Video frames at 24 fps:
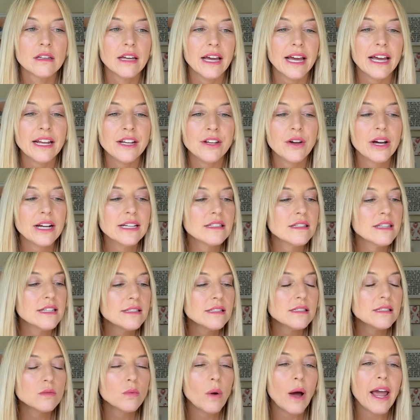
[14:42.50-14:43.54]
And you guys,
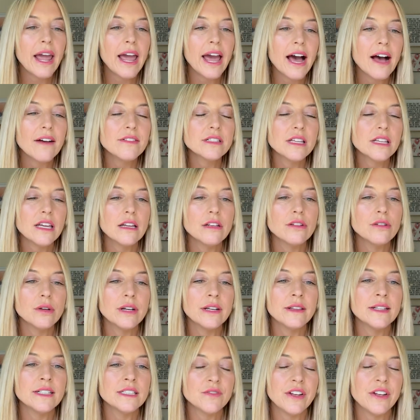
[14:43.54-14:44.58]
this is why I have to keep
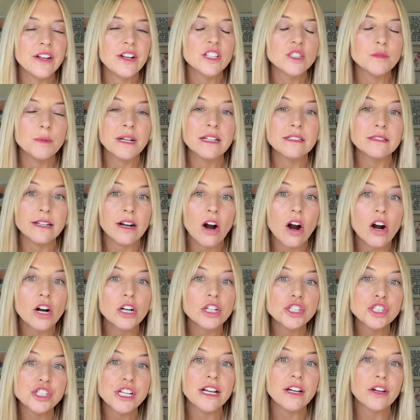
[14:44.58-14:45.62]
doing these videos, because there are
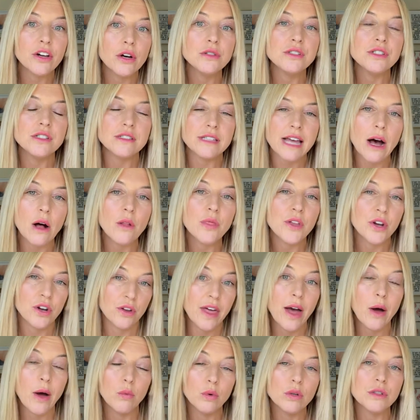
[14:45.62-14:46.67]
shit coaches out there
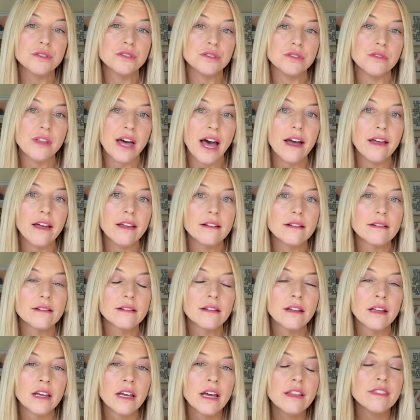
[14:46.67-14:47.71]
that will do that
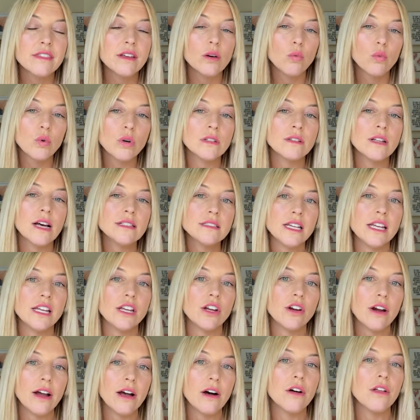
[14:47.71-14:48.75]
will not take
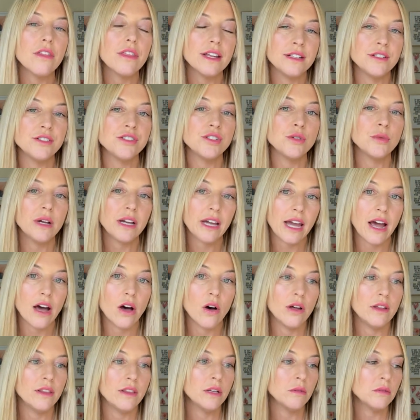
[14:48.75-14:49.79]
your health into
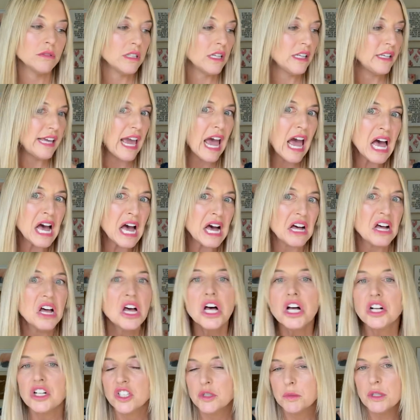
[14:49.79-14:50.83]
account. And they'll say, yeah,
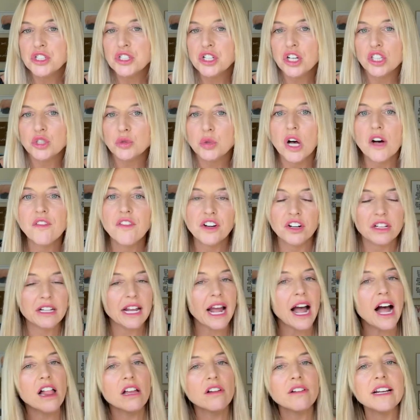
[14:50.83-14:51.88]
let's put you on 1,200
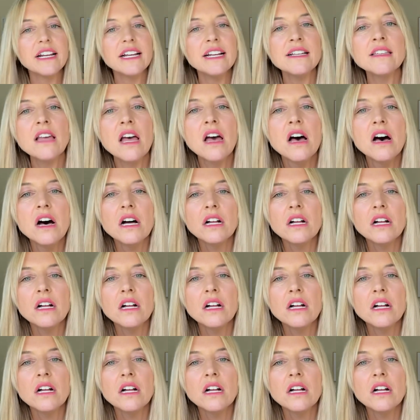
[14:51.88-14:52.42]
calories.